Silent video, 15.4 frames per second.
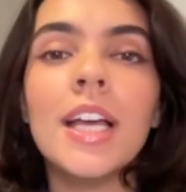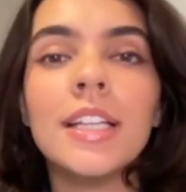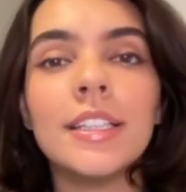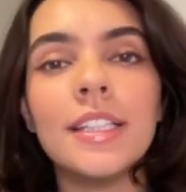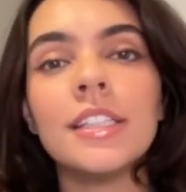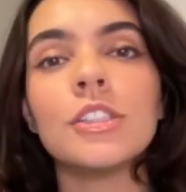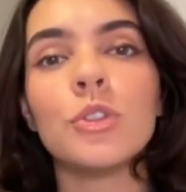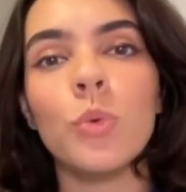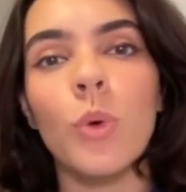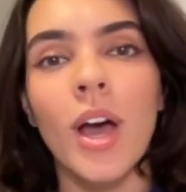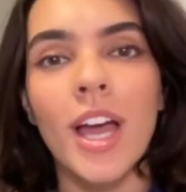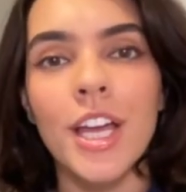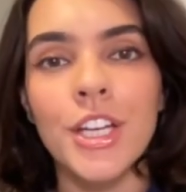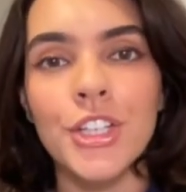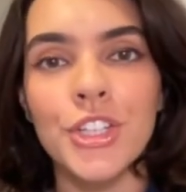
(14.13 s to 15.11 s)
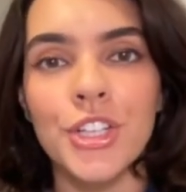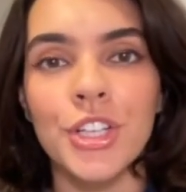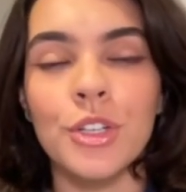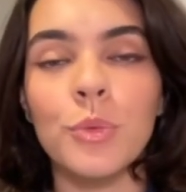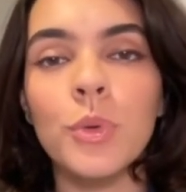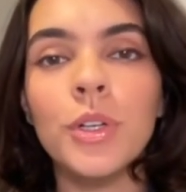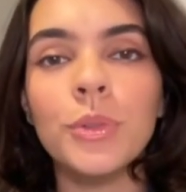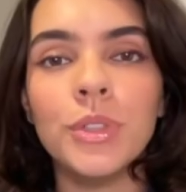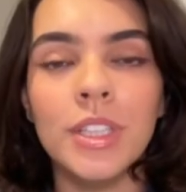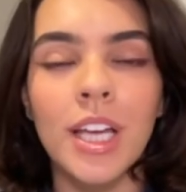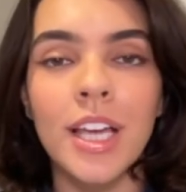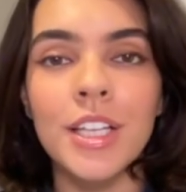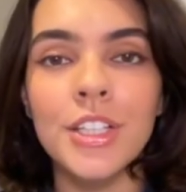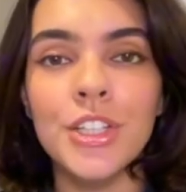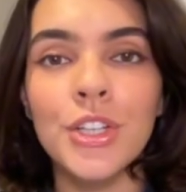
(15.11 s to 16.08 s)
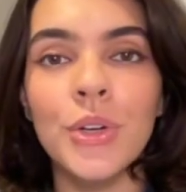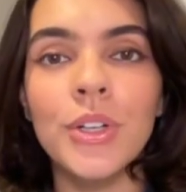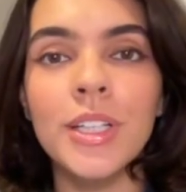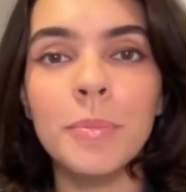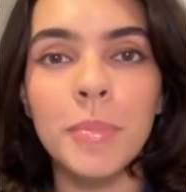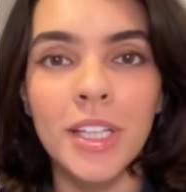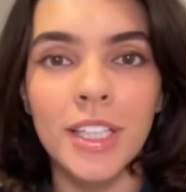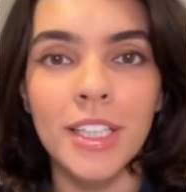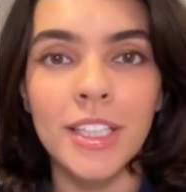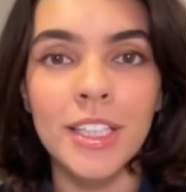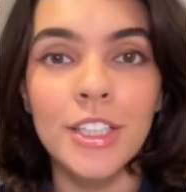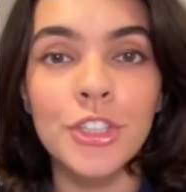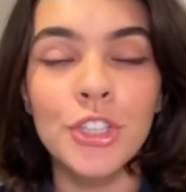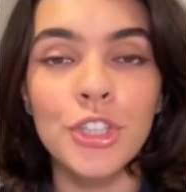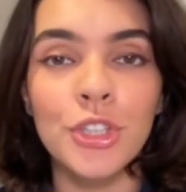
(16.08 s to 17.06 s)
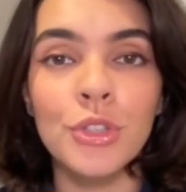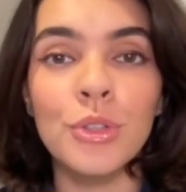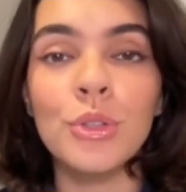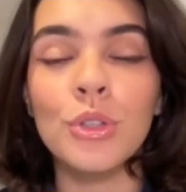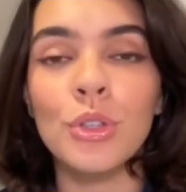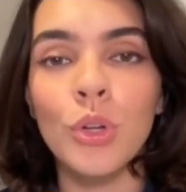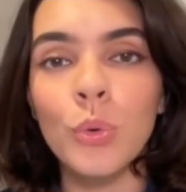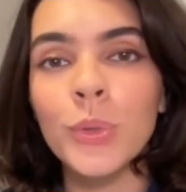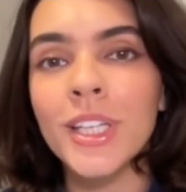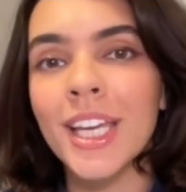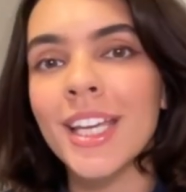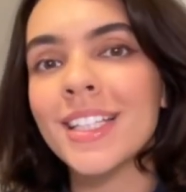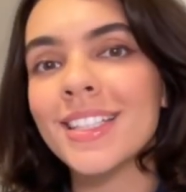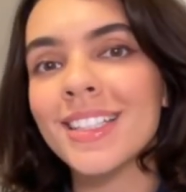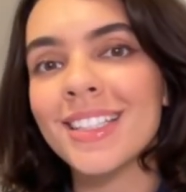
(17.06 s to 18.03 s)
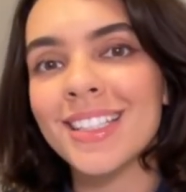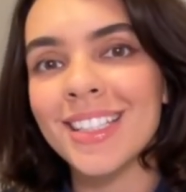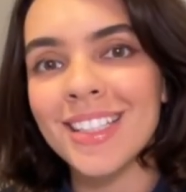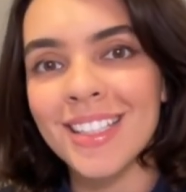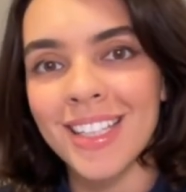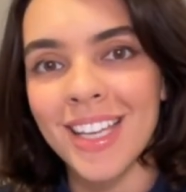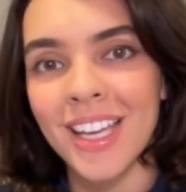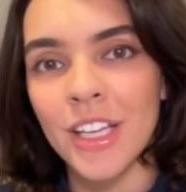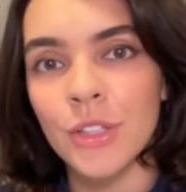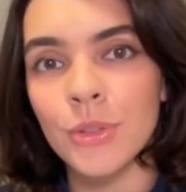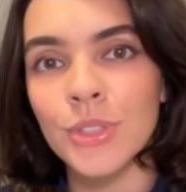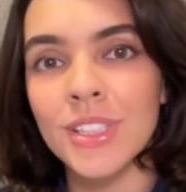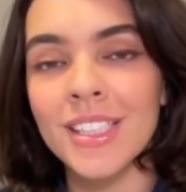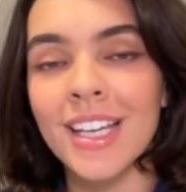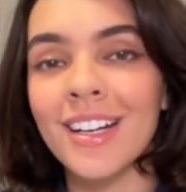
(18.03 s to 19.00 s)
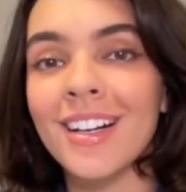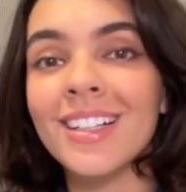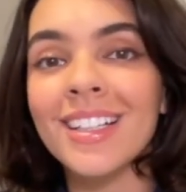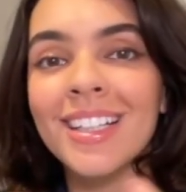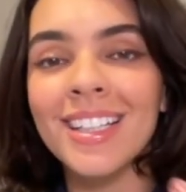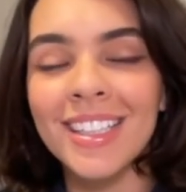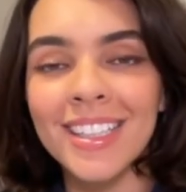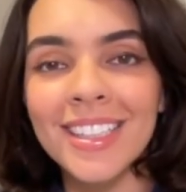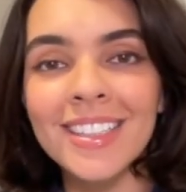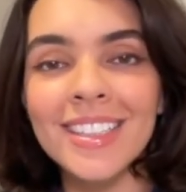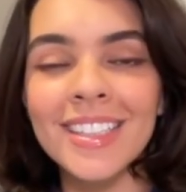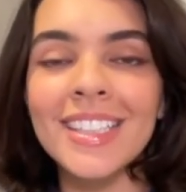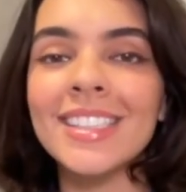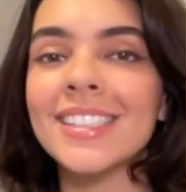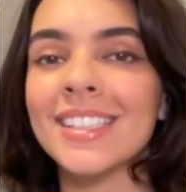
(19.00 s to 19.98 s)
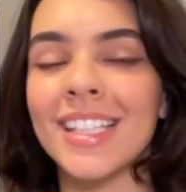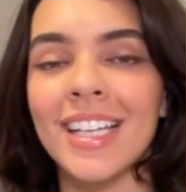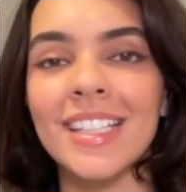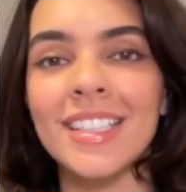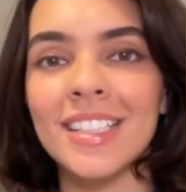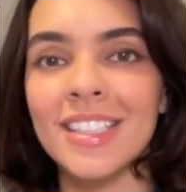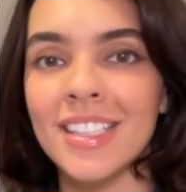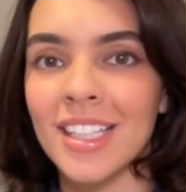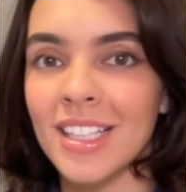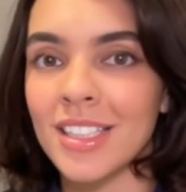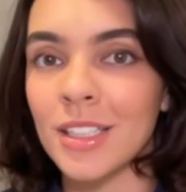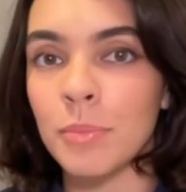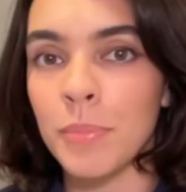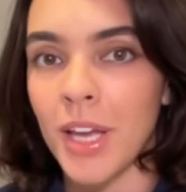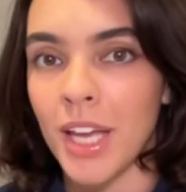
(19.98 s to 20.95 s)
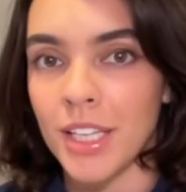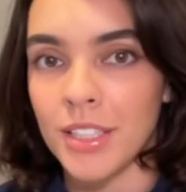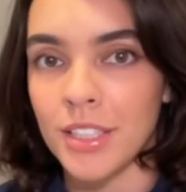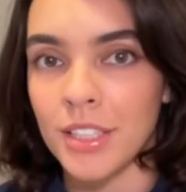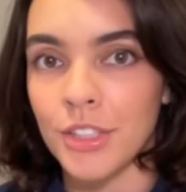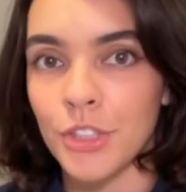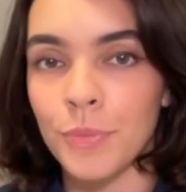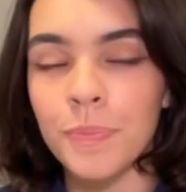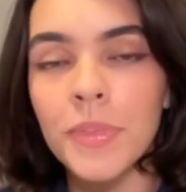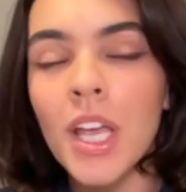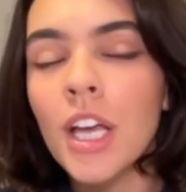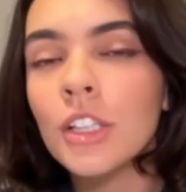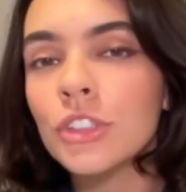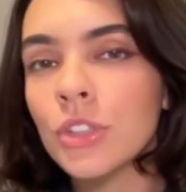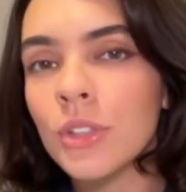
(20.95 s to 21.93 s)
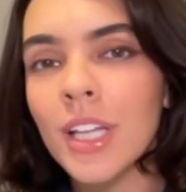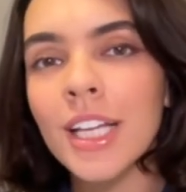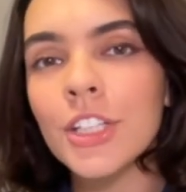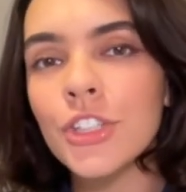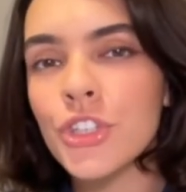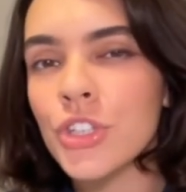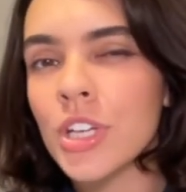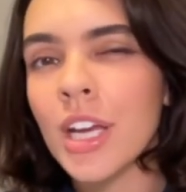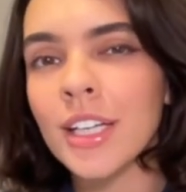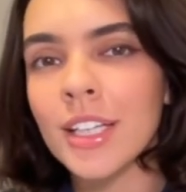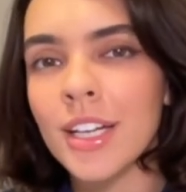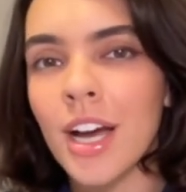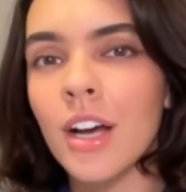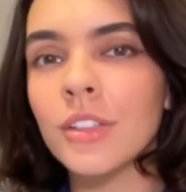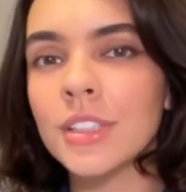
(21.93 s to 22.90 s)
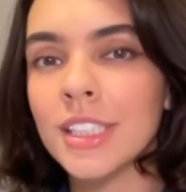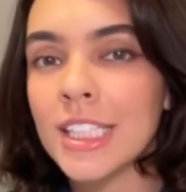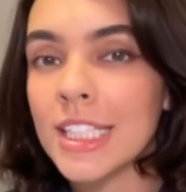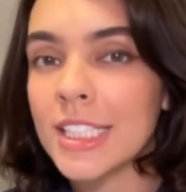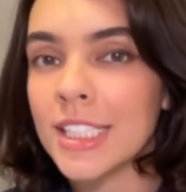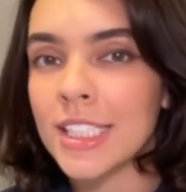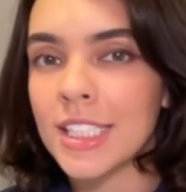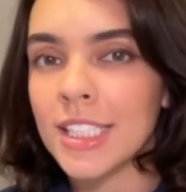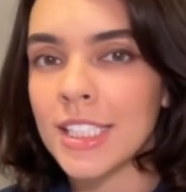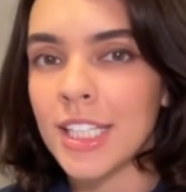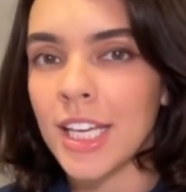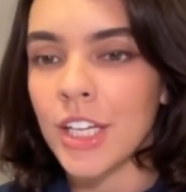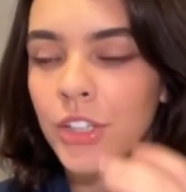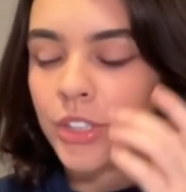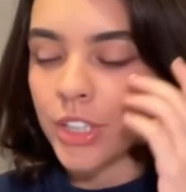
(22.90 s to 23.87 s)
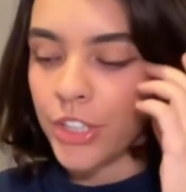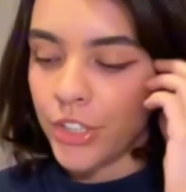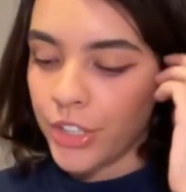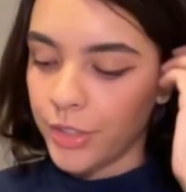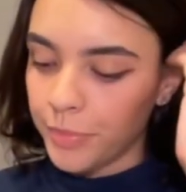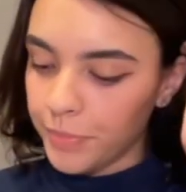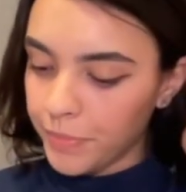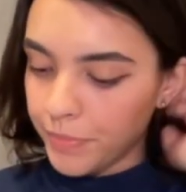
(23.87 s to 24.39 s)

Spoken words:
This question will test your ability to locate details that are clearly stated in the passage. So let's check it out in detail here.